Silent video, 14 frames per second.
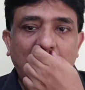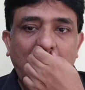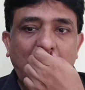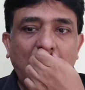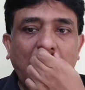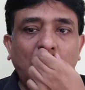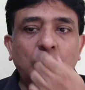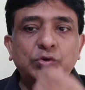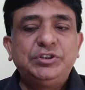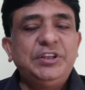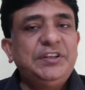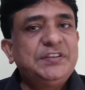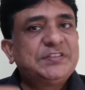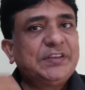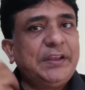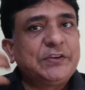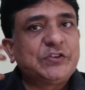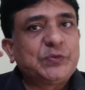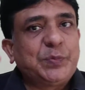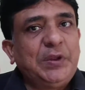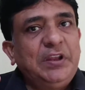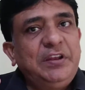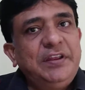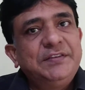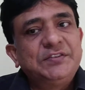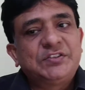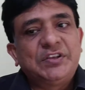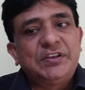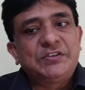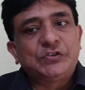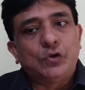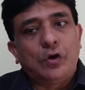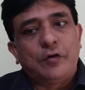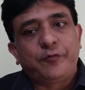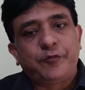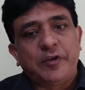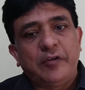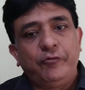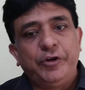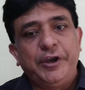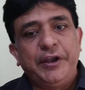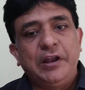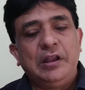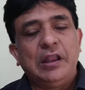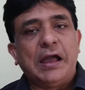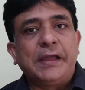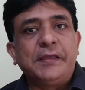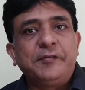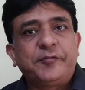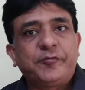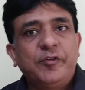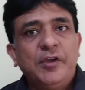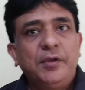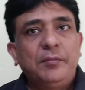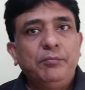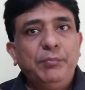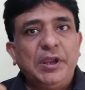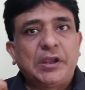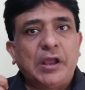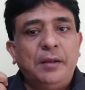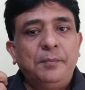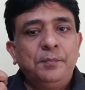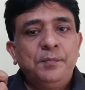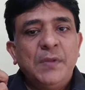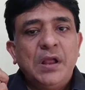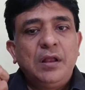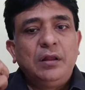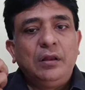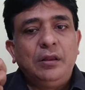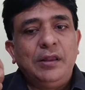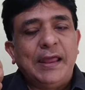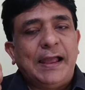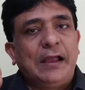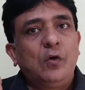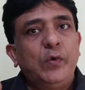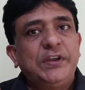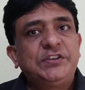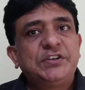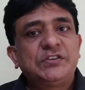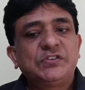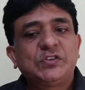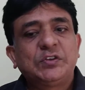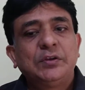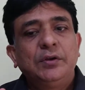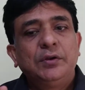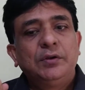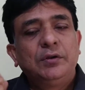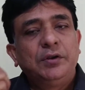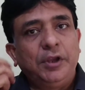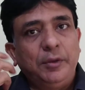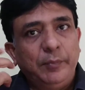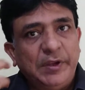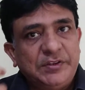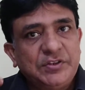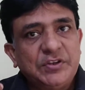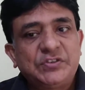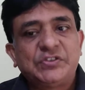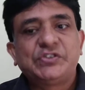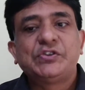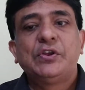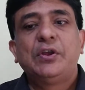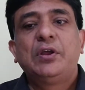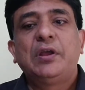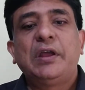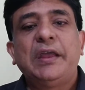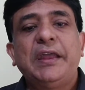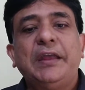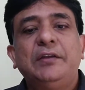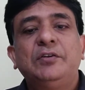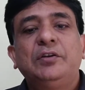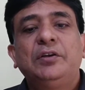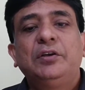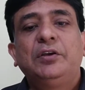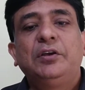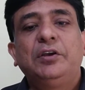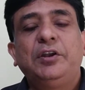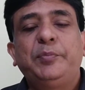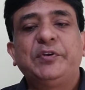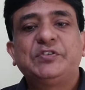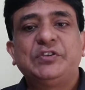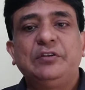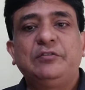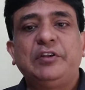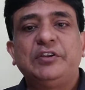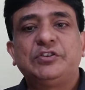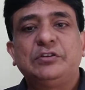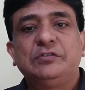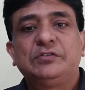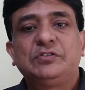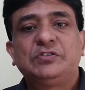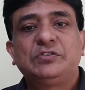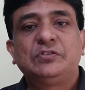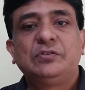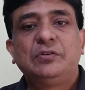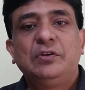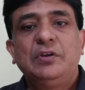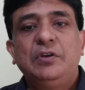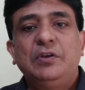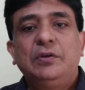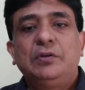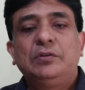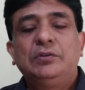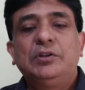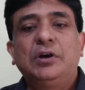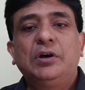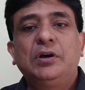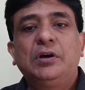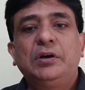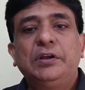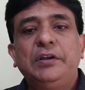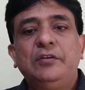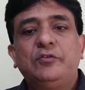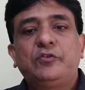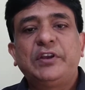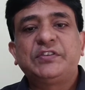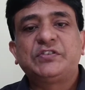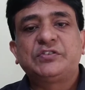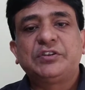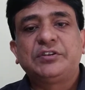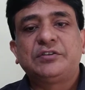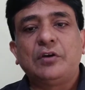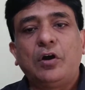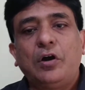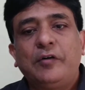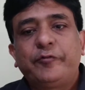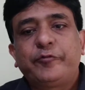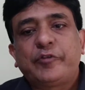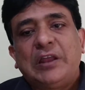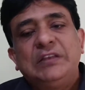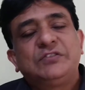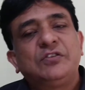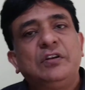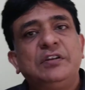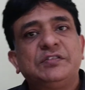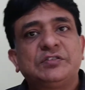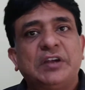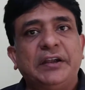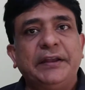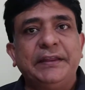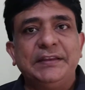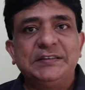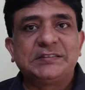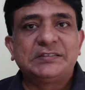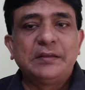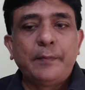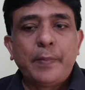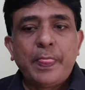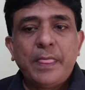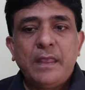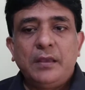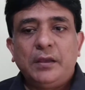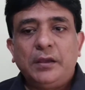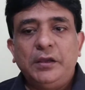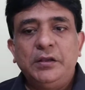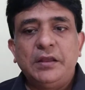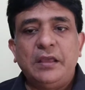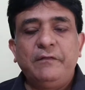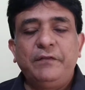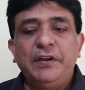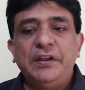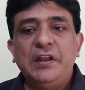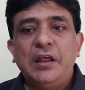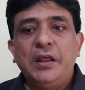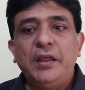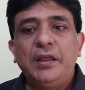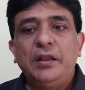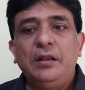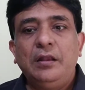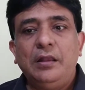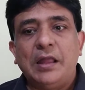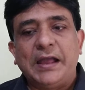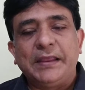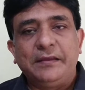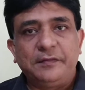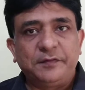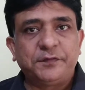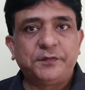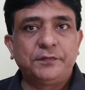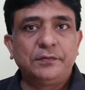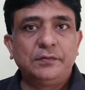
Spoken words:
how these experiences of everyday life become languages, images, and representations. The interest of cultural studies in everyday life